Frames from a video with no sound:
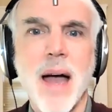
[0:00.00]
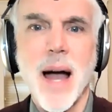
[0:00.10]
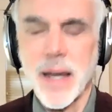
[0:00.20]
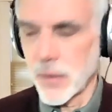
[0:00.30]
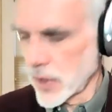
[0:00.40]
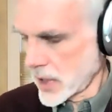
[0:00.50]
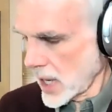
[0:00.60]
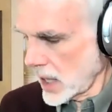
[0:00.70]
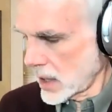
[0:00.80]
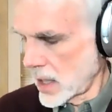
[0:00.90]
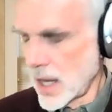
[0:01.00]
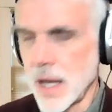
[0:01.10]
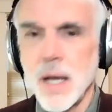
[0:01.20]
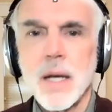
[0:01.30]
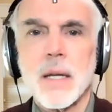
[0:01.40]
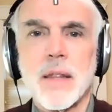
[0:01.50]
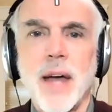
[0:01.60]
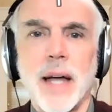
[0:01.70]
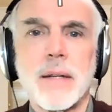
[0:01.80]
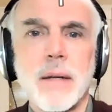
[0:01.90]
I can retain
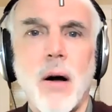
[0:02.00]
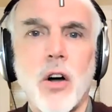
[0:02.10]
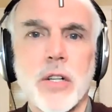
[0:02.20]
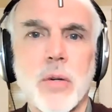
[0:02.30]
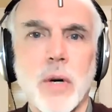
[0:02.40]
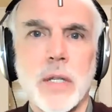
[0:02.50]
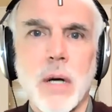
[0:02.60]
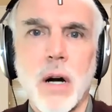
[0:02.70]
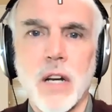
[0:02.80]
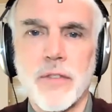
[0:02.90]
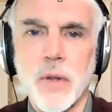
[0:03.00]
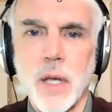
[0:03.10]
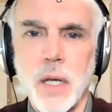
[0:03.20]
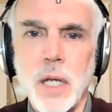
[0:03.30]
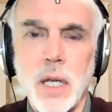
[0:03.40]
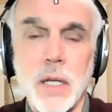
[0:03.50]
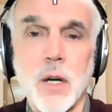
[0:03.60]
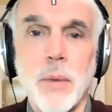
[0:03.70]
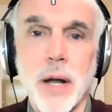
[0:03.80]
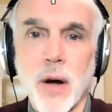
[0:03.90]
that auditory target for the e no
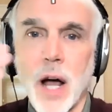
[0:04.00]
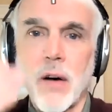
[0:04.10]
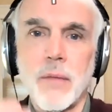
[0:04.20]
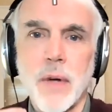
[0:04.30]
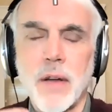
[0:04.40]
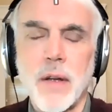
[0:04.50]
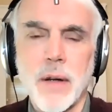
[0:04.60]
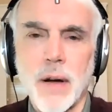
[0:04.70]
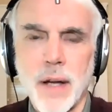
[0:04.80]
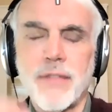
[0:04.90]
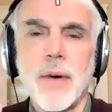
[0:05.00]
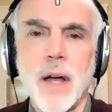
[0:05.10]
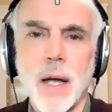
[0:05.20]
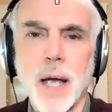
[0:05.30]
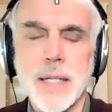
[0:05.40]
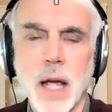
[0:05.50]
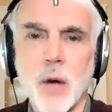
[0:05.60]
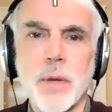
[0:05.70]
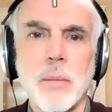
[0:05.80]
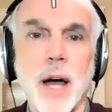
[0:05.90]
matter how, as I
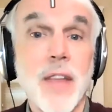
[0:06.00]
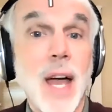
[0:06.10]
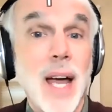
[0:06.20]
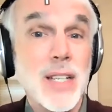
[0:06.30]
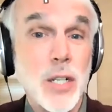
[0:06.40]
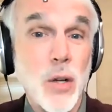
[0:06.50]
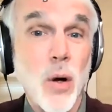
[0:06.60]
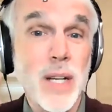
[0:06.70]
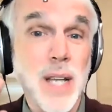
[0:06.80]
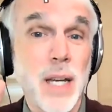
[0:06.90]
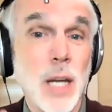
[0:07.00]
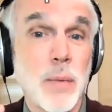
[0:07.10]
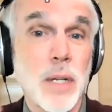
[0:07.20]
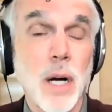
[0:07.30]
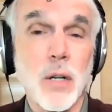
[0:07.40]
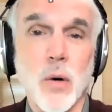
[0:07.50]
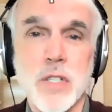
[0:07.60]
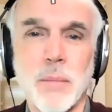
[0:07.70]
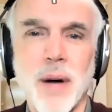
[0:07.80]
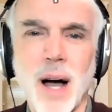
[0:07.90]
open the mouth, as long as I keep the tongue
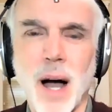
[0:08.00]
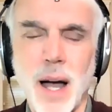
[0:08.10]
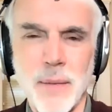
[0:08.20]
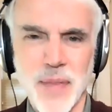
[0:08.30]
dorsum high.